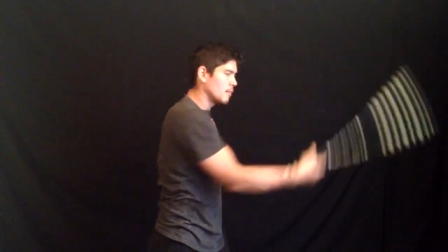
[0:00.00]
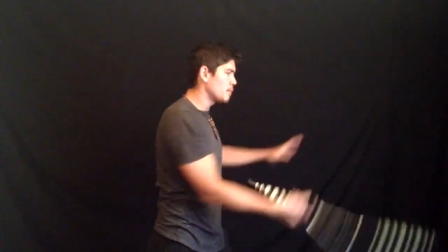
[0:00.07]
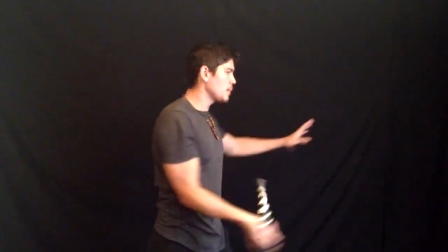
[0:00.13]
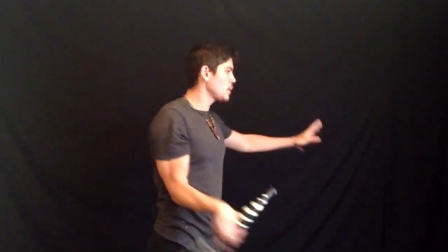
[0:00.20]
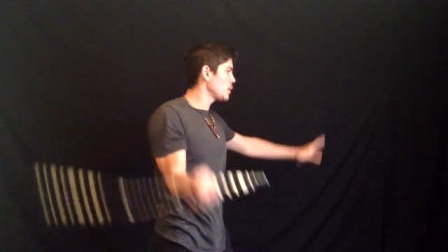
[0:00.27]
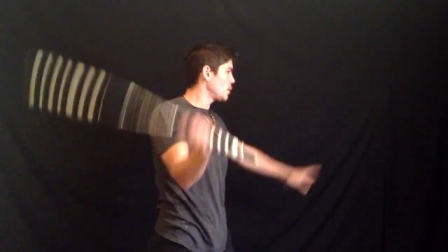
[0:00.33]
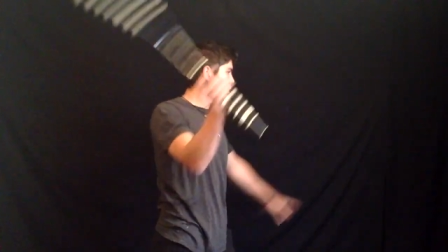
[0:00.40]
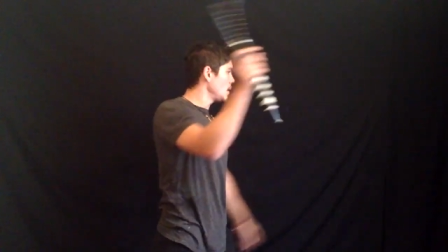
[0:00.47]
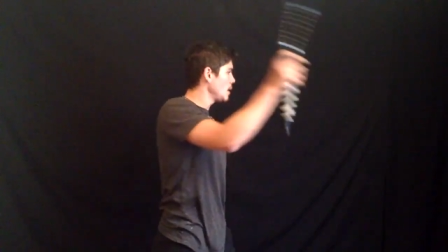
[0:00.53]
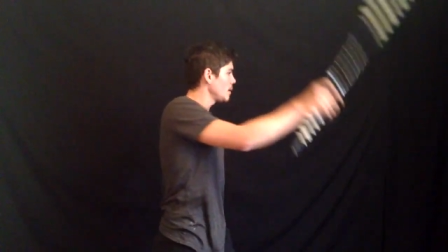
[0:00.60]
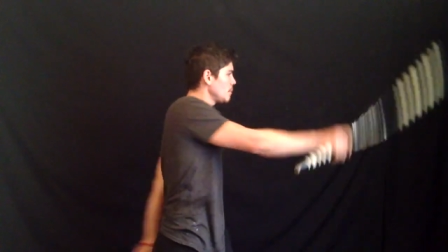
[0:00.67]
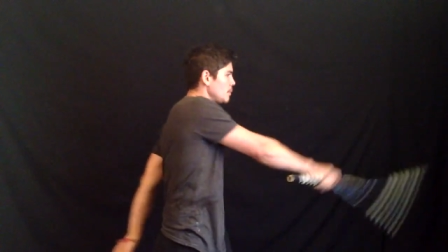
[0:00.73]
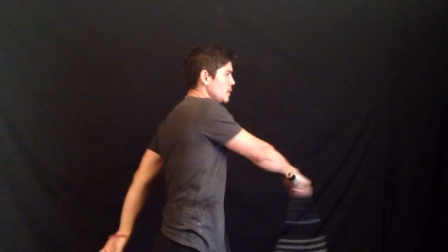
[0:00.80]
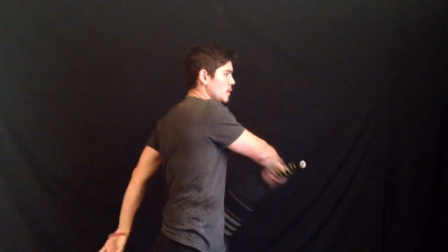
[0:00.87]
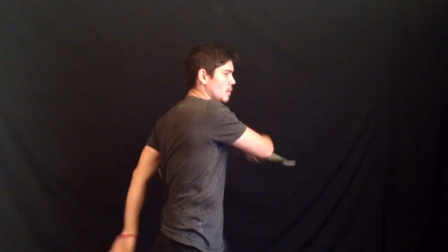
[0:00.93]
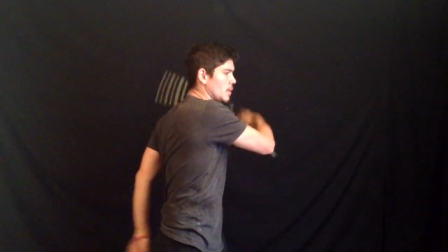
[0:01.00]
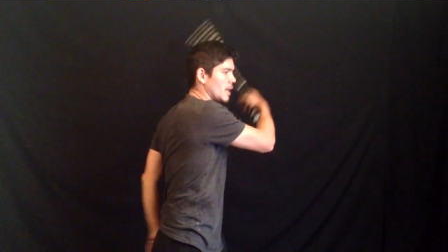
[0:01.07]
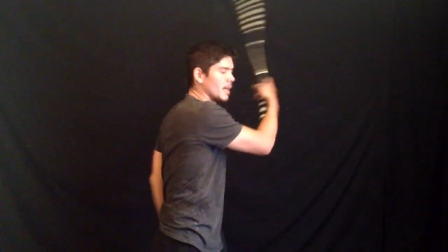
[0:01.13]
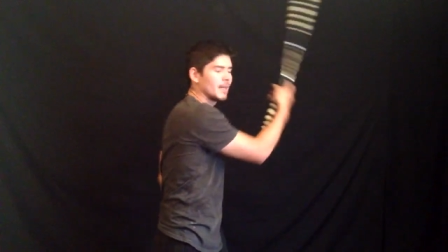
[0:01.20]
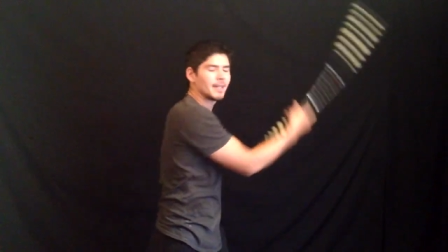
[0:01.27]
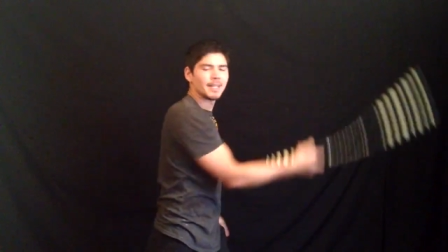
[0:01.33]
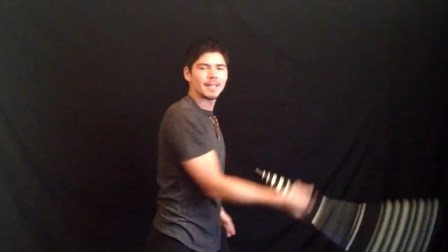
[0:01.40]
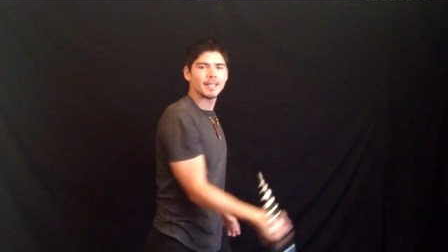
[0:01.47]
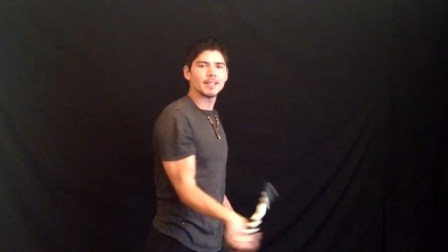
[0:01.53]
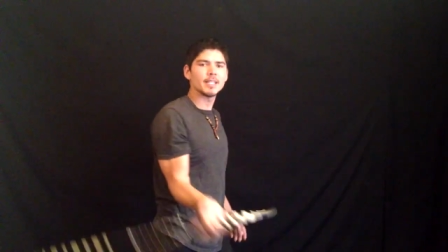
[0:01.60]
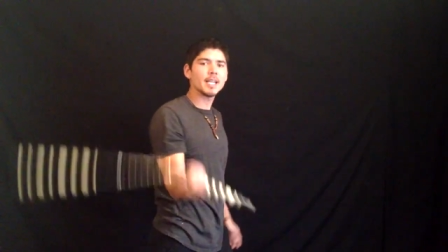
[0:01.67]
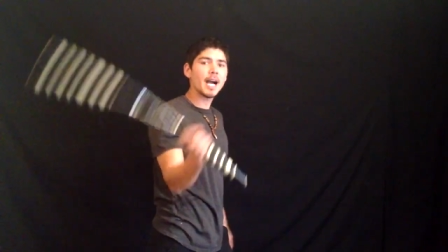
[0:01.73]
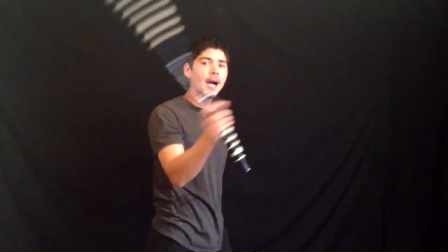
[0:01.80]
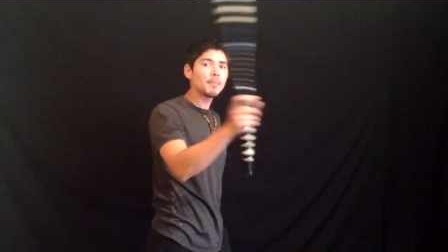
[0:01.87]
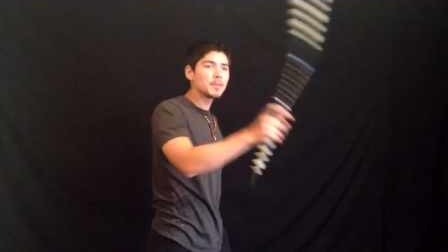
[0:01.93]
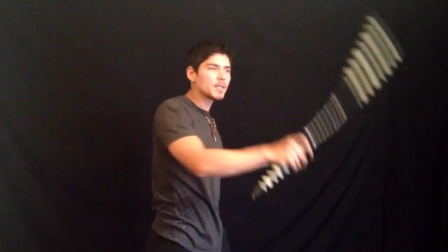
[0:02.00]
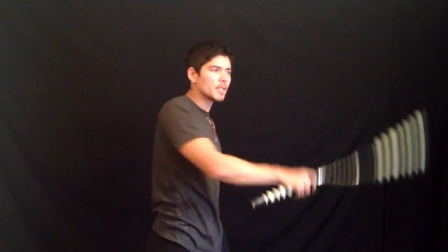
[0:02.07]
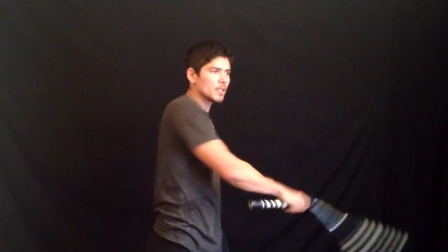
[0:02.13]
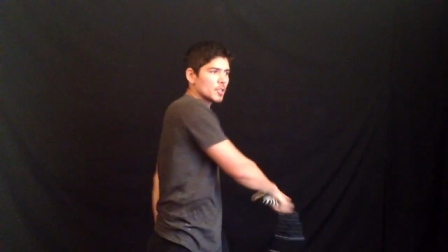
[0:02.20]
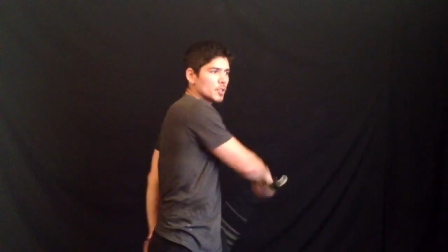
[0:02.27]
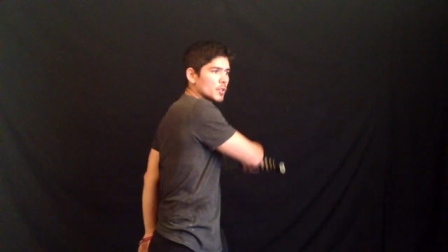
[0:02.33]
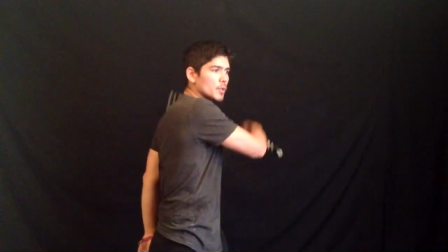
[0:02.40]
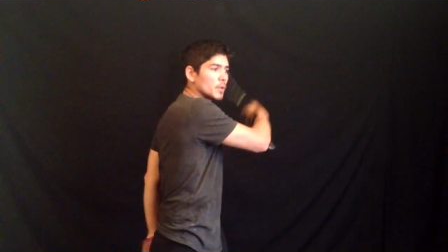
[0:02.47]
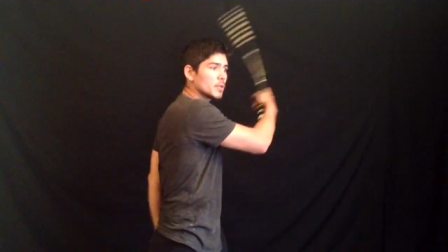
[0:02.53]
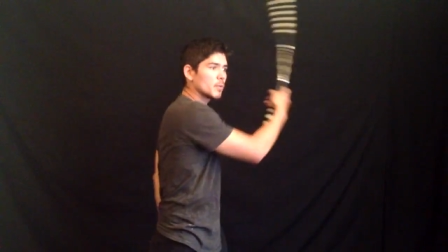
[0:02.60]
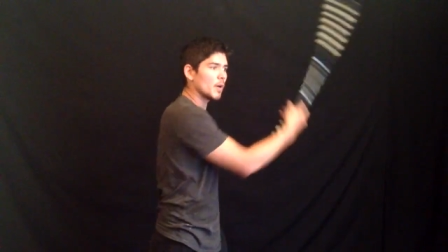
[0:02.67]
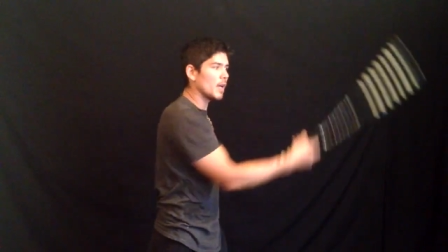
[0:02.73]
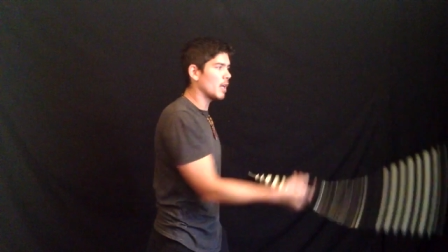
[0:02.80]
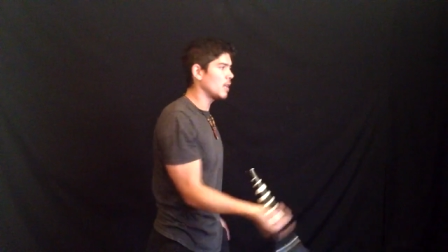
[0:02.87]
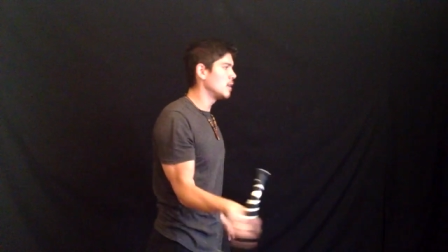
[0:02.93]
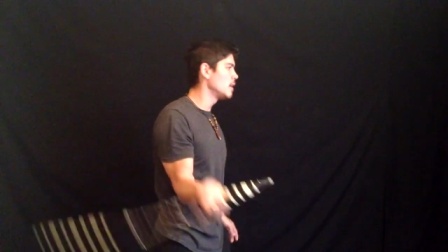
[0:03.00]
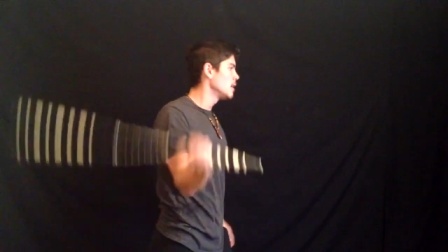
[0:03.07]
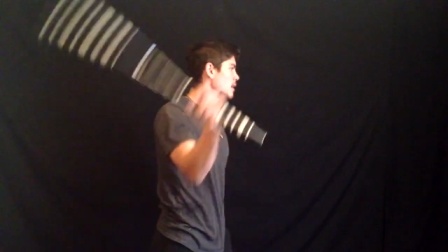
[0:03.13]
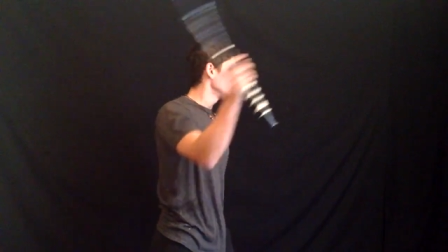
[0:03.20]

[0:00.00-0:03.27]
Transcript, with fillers: Boom, boom. The opposite is true as well.